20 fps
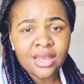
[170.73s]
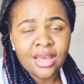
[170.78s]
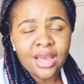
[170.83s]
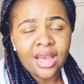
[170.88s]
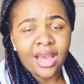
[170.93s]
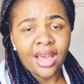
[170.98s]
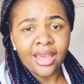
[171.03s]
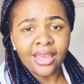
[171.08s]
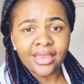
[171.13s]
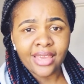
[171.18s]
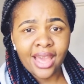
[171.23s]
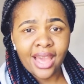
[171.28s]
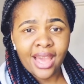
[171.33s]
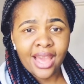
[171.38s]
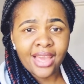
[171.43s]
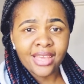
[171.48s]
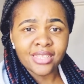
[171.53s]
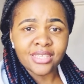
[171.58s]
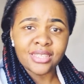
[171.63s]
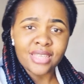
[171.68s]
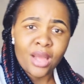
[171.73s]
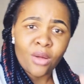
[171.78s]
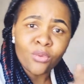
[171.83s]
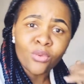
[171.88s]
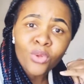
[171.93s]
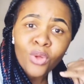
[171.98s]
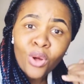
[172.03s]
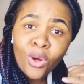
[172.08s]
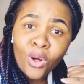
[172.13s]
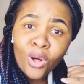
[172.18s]
Hi guys,
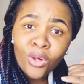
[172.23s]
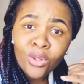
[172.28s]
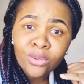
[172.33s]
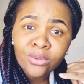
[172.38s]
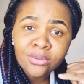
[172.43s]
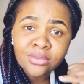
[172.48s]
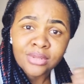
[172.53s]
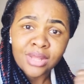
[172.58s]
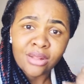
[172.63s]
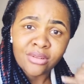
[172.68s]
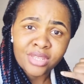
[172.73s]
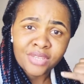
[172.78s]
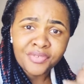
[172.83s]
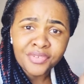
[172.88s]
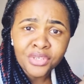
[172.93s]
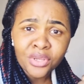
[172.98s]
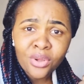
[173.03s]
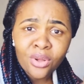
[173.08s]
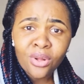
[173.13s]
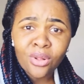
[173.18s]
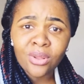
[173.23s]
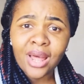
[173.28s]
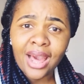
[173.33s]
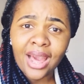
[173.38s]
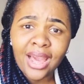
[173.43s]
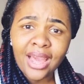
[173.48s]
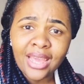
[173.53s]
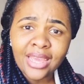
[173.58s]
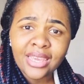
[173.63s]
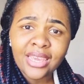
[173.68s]
I'll even call,
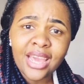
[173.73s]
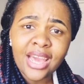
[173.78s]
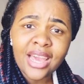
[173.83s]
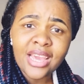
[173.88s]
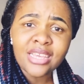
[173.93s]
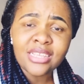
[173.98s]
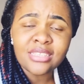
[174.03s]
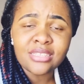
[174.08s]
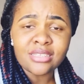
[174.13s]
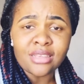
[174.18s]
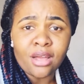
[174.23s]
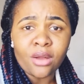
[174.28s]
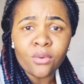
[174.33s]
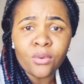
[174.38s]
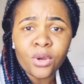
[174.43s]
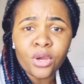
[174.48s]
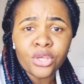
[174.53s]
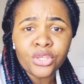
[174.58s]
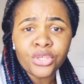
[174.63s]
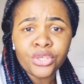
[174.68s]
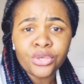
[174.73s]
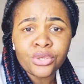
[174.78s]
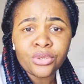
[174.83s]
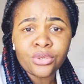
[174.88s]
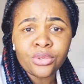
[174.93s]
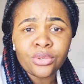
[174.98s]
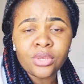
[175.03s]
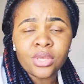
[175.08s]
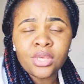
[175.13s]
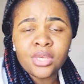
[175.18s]
hi guys, how are
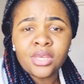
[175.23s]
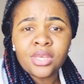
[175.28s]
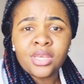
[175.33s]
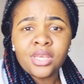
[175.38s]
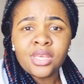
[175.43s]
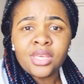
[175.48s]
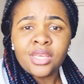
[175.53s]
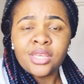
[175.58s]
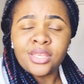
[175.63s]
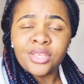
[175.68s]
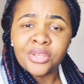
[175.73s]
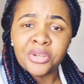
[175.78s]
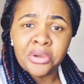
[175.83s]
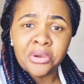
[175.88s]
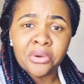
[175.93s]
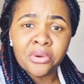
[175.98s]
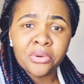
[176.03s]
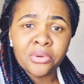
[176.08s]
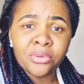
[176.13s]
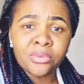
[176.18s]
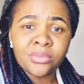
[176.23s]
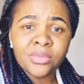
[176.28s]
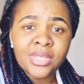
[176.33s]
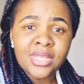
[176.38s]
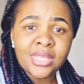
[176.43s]
you? You know,